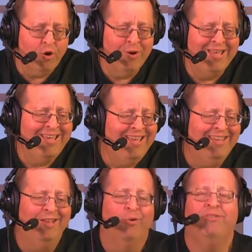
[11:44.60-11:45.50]
So,
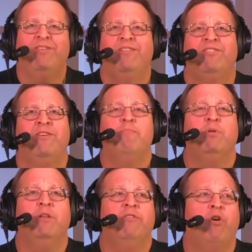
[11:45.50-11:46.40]
is it as
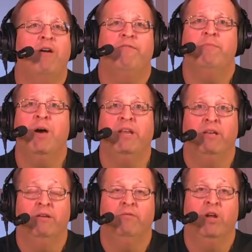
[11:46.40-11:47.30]
simple as offering
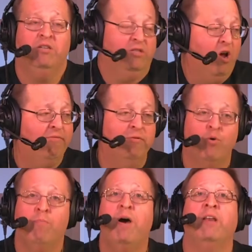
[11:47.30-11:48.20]
money, right? Just offer
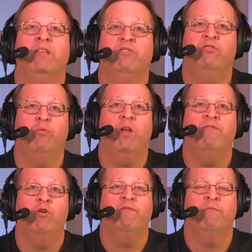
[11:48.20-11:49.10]
more money. This is what
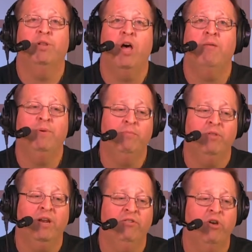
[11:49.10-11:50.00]
I've heard from a lot of people
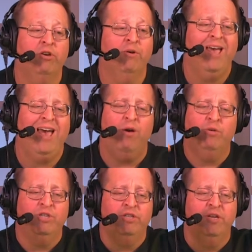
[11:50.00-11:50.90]
that I talk to.
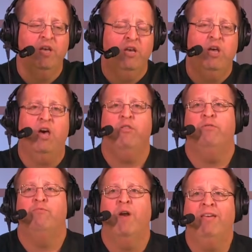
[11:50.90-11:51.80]
I'll
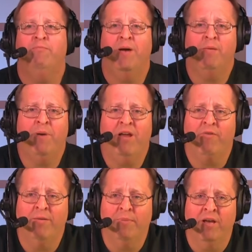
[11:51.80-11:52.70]
raise my pay
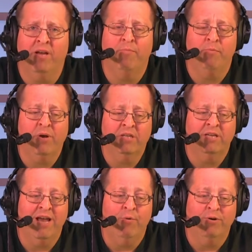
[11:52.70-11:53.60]
rate by a couple bucks
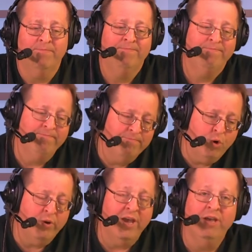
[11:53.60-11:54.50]
an hour.
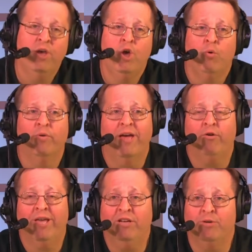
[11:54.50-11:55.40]
Okay, well,
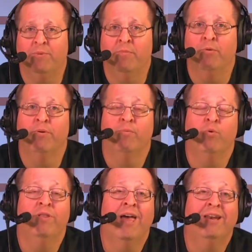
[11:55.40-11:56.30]
that'll get you people, but
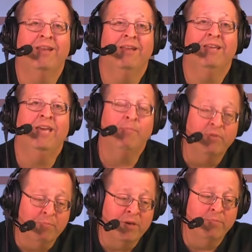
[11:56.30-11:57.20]
will that keep
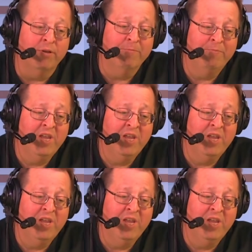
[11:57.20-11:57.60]
the people?